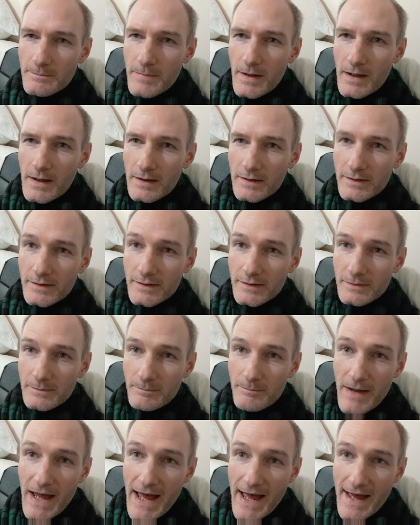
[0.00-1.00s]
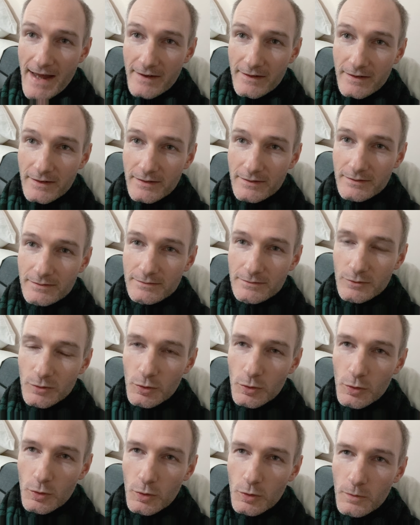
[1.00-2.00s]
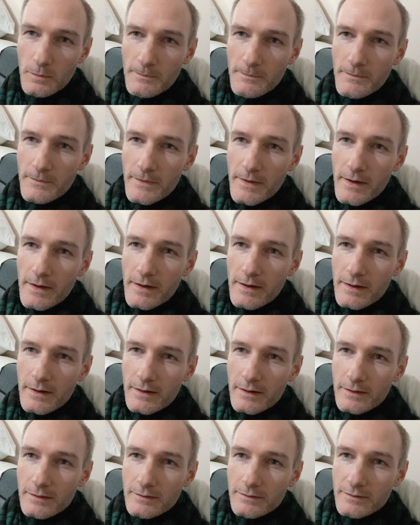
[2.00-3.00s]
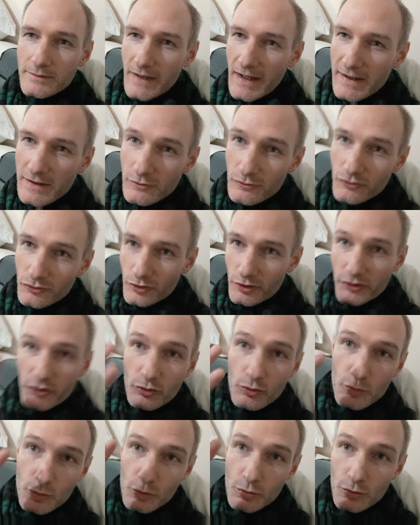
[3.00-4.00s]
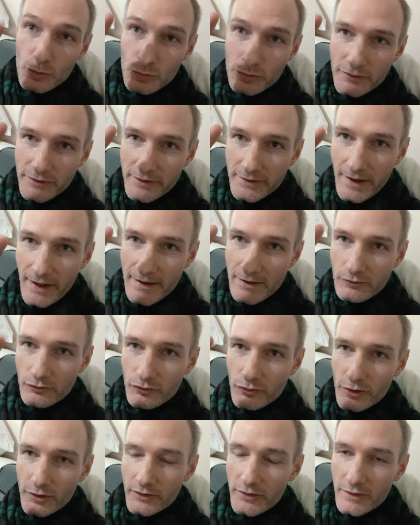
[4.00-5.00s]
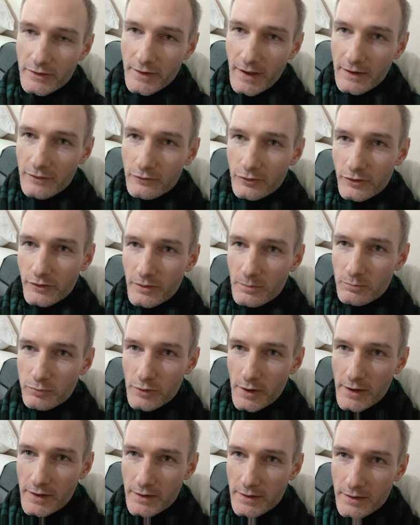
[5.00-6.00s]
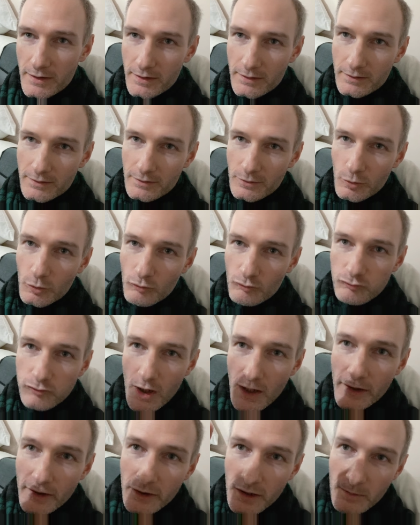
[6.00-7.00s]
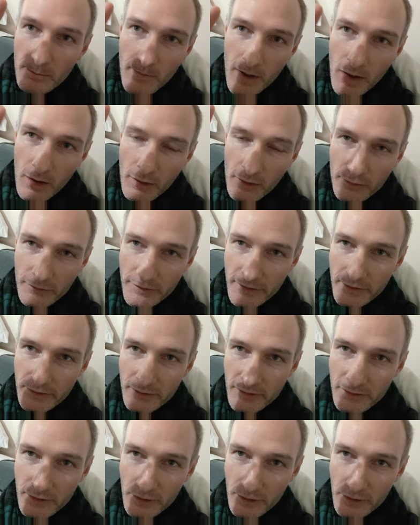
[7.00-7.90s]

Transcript: but bad or dangerous. Ooh, dangerous. It's dangerous to break or run a command. It's